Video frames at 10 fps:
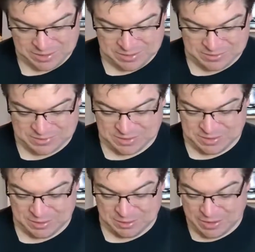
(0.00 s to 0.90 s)
let's
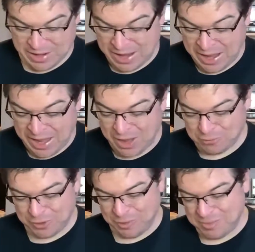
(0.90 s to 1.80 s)
see.
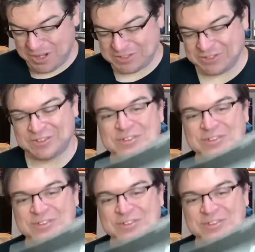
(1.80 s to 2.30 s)
Real Monsters